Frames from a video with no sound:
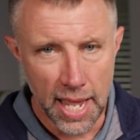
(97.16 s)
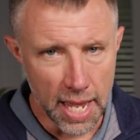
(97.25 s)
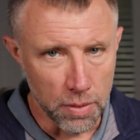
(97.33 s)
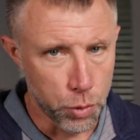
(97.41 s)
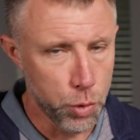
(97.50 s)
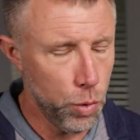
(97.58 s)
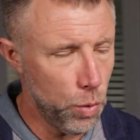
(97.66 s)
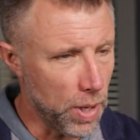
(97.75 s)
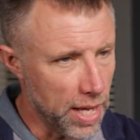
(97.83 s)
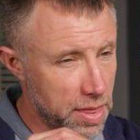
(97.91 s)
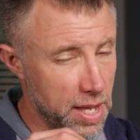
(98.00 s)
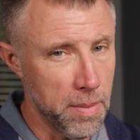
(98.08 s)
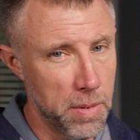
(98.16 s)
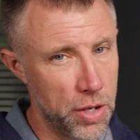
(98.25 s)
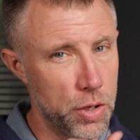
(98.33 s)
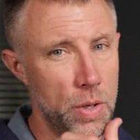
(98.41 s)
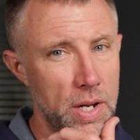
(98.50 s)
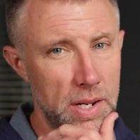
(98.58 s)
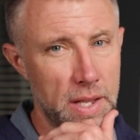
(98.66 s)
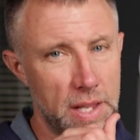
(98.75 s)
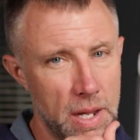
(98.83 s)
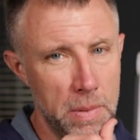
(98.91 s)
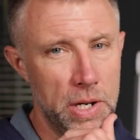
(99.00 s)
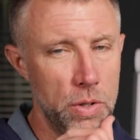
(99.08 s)
And I think I'm going
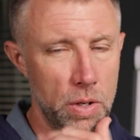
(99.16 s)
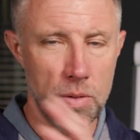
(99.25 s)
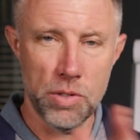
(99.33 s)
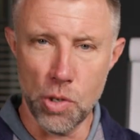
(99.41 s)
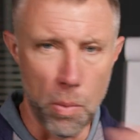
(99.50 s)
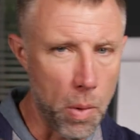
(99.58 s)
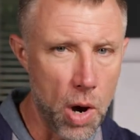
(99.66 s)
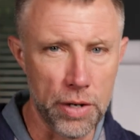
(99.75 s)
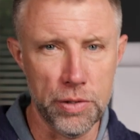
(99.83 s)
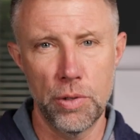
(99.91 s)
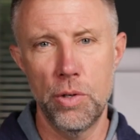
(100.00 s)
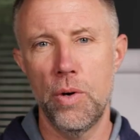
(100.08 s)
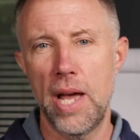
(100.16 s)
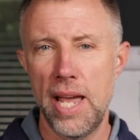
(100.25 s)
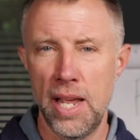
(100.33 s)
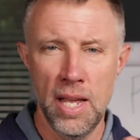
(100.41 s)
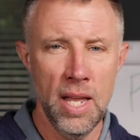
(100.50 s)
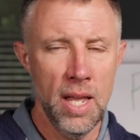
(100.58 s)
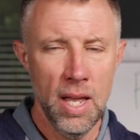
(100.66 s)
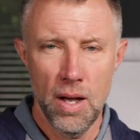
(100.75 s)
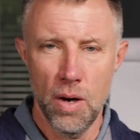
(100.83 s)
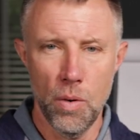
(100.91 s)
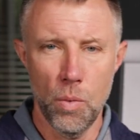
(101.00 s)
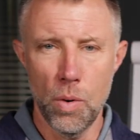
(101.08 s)
to do it. So we'll walk through, hey,
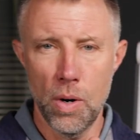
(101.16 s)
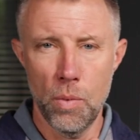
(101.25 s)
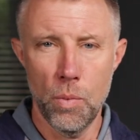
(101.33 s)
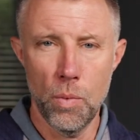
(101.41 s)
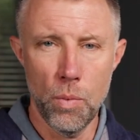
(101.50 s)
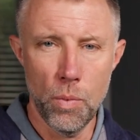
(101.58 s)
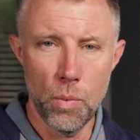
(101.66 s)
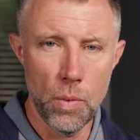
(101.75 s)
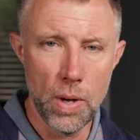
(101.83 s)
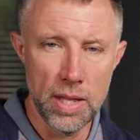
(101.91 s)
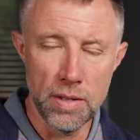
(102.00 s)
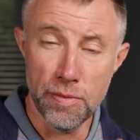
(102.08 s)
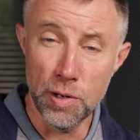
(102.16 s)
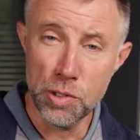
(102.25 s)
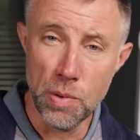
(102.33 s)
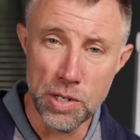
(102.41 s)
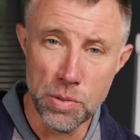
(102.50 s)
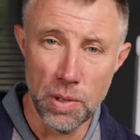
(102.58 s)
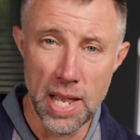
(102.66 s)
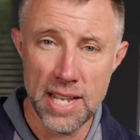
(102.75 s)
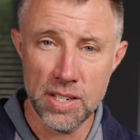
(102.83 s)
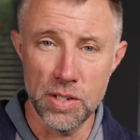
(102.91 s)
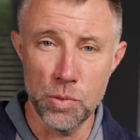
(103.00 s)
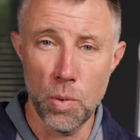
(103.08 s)
and the first question we'll ask is